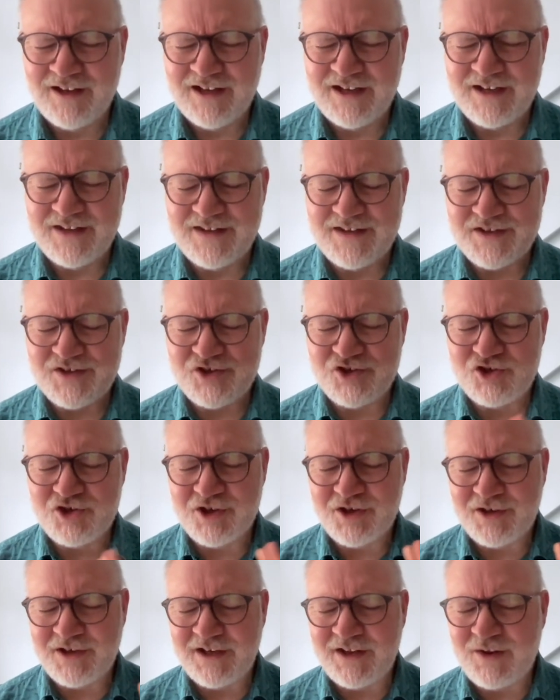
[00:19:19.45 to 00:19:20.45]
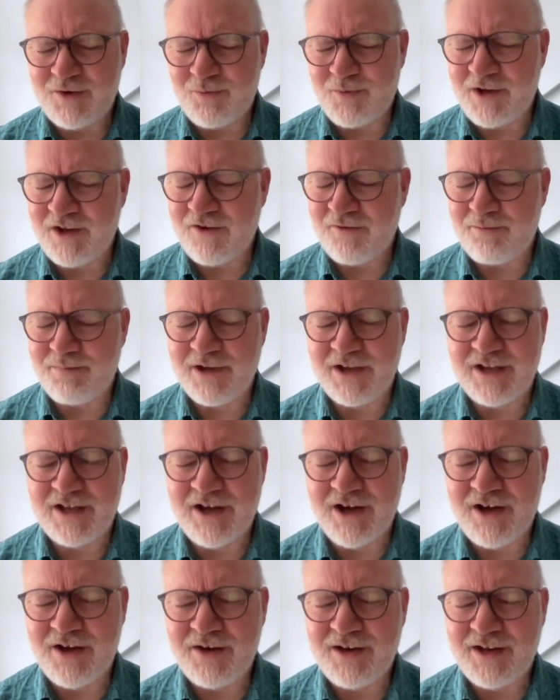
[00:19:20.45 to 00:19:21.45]
In this journey that we have
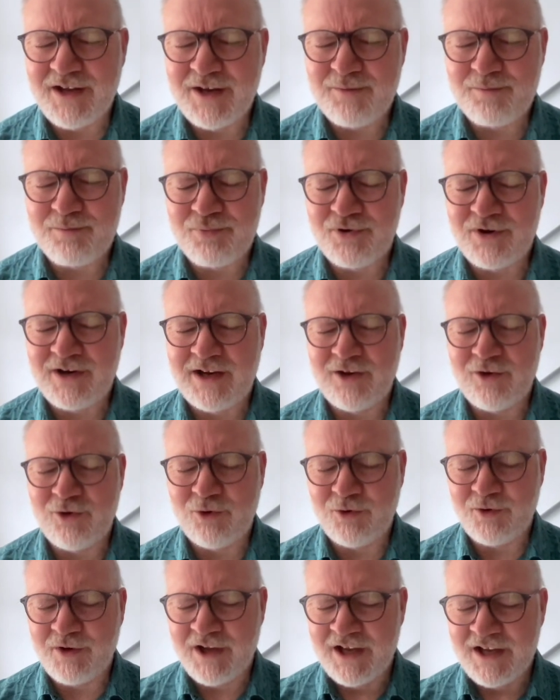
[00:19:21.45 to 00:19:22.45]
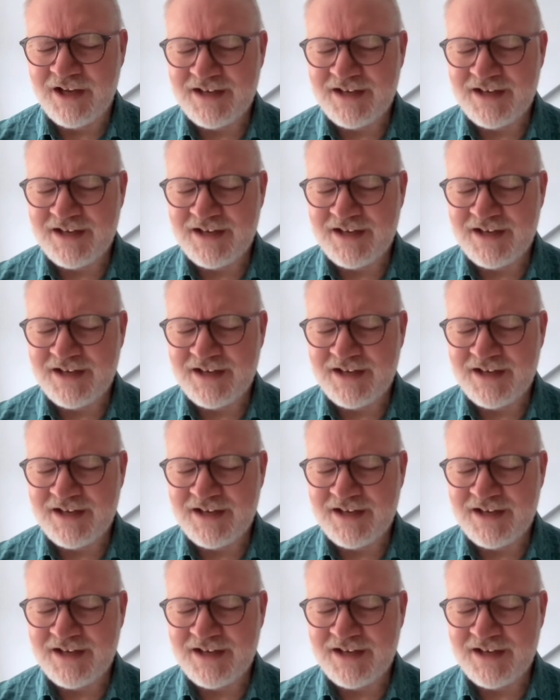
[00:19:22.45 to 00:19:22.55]
begun in prayer, Lord,